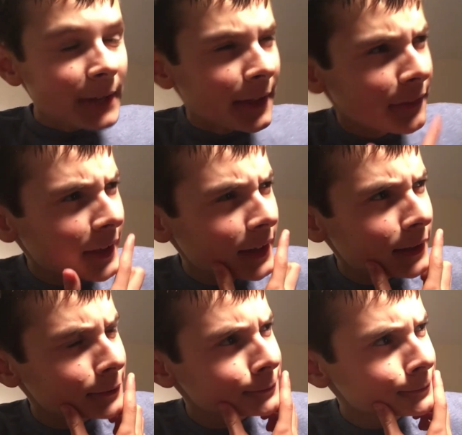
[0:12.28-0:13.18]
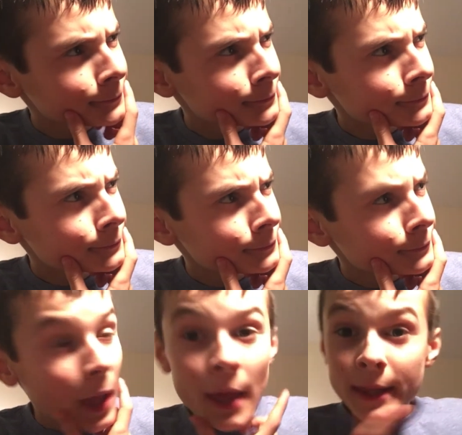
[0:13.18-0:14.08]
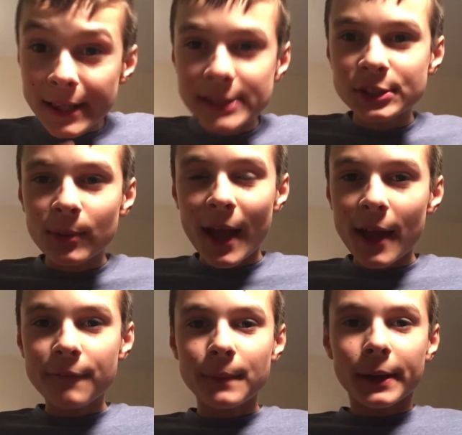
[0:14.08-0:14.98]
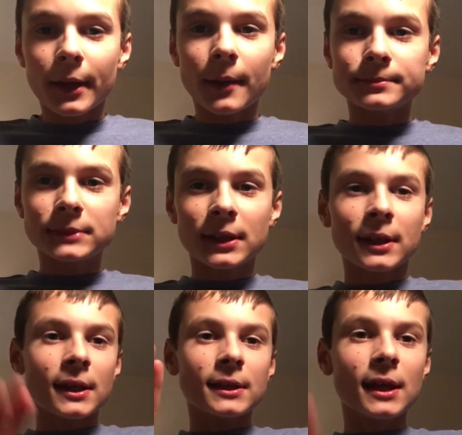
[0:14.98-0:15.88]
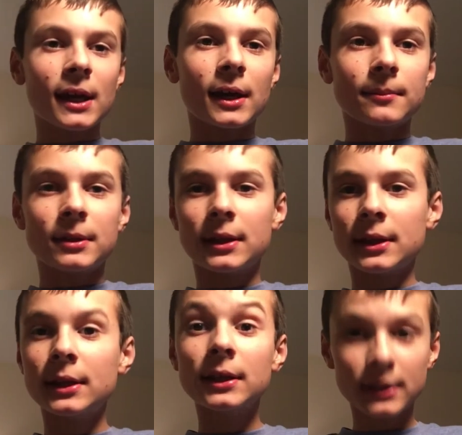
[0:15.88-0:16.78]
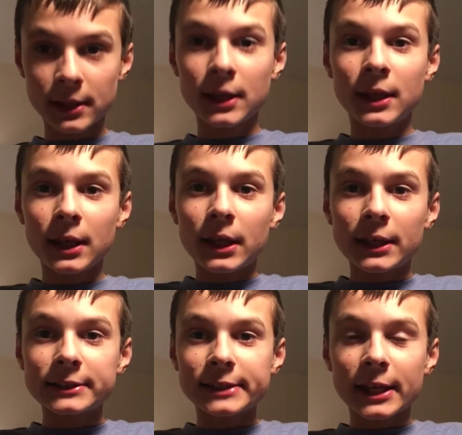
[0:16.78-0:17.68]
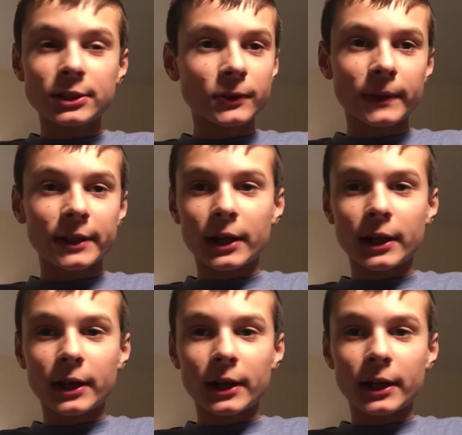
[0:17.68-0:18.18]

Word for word: I think, yes you have, but um, yeah, um, let's get to it.